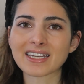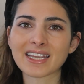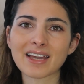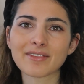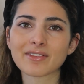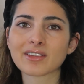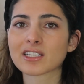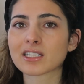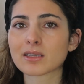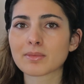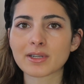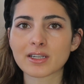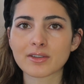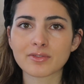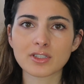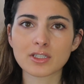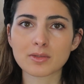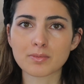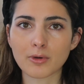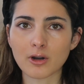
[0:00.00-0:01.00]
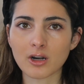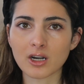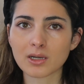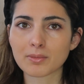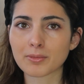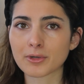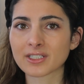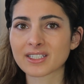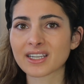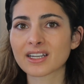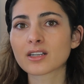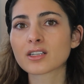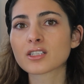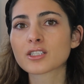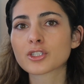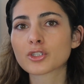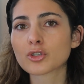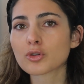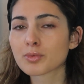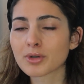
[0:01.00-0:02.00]
They have a little bit of the sparkle, but they're
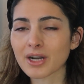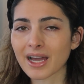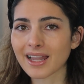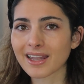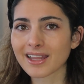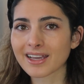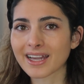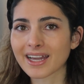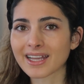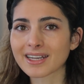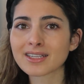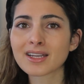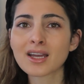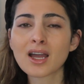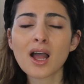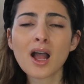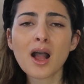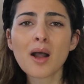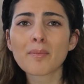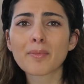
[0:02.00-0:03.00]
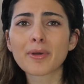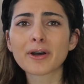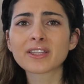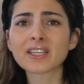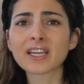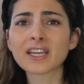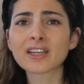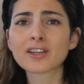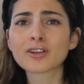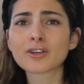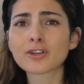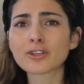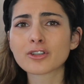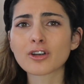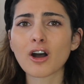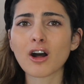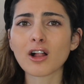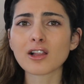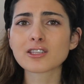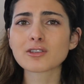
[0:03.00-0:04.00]
super elegant. But they could
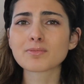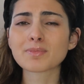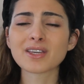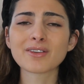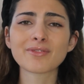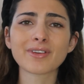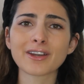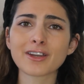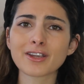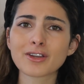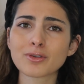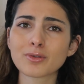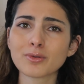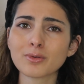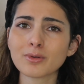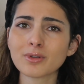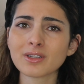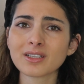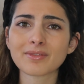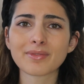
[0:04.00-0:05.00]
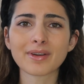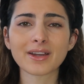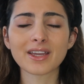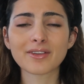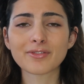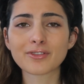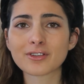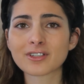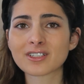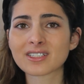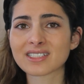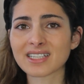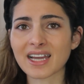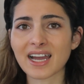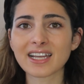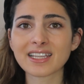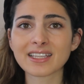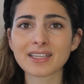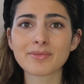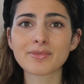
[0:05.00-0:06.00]
also be very cool if you're
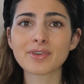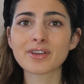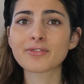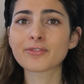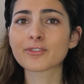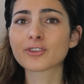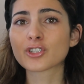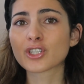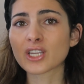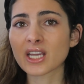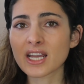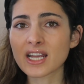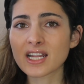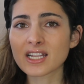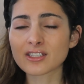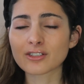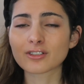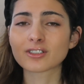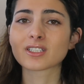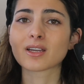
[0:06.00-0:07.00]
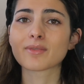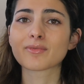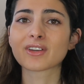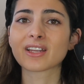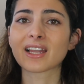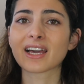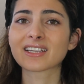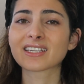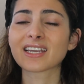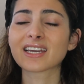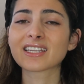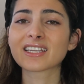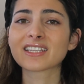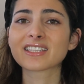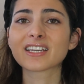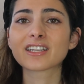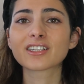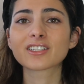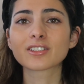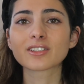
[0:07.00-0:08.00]
styled them with jeans or something like that, and
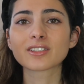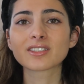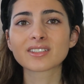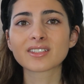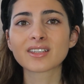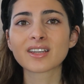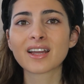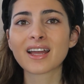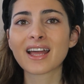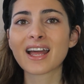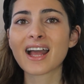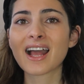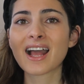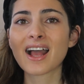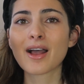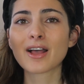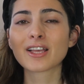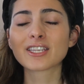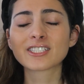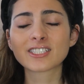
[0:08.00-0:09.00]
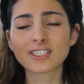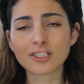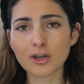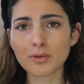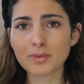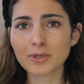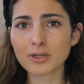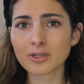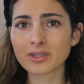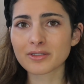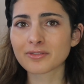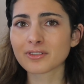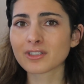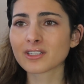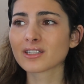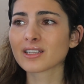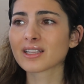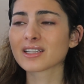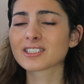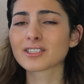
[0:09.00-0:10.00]
they're just so
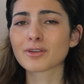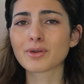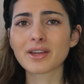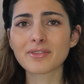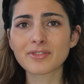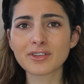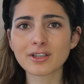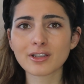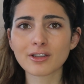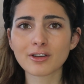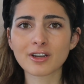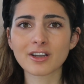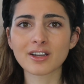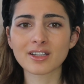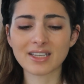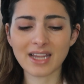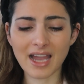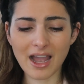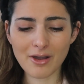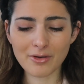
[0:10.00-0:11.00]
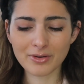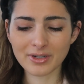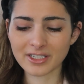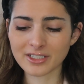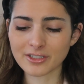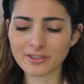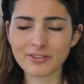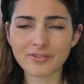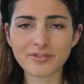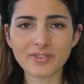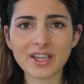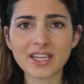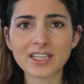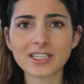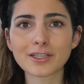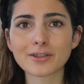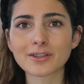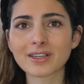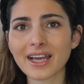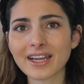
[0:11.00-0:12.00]
beautiful. So if you look down at your feet,
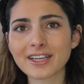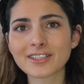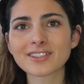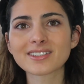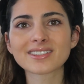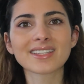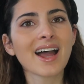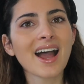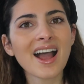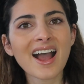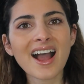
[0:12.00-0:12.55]
you're like just